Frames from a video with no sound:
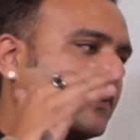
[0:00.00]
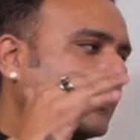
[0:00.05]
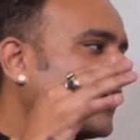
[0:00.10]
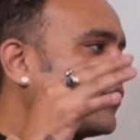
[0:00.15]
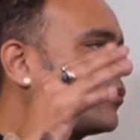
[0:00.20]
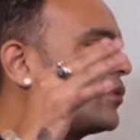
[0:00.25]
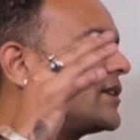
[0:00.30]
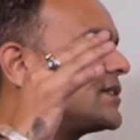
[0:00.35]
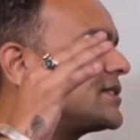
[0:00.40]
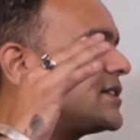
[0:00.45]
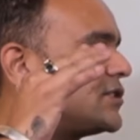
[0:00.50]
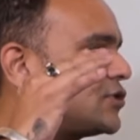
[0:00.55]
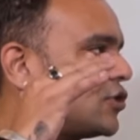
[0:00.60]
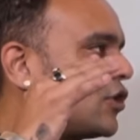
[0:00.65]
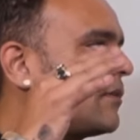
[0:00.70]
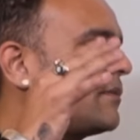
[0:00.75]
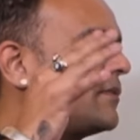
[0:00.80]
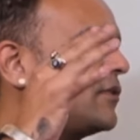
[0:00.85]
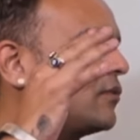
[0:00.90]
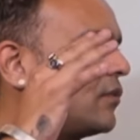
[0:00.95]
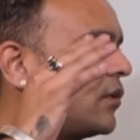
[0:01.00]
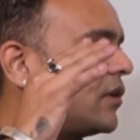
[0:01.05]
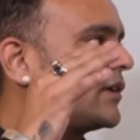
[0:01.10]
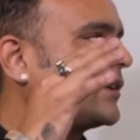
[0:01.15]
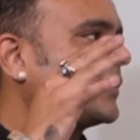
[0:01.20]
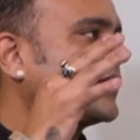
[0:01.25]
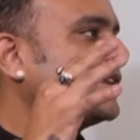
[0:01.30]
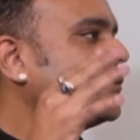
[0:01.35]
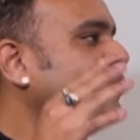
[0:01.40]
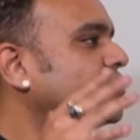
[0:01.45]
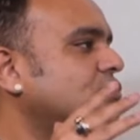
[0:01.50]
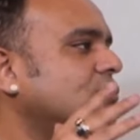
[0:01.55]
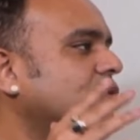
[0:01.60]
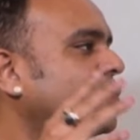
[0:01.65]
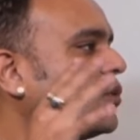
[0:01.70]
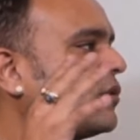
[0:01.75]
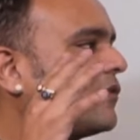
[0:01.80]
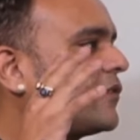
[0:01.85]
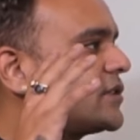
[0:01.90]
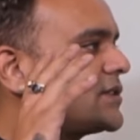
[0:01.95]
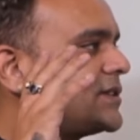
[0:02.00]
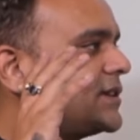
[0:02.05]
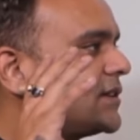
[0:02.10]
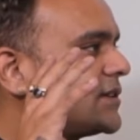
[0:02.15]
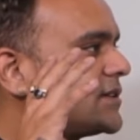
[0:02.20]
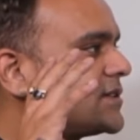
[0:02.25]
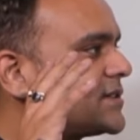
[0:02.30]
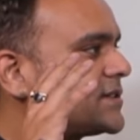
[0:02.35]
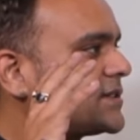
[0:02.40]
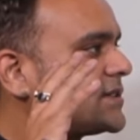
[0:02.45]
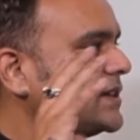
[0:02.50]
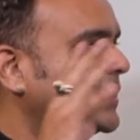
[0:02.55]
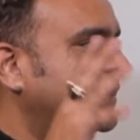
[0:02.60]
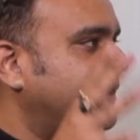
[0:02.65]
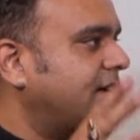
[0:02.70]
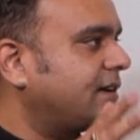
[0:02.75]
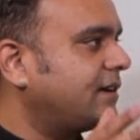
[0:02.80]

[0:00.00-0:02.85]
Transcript: accountancy job you want, then you should go for CA.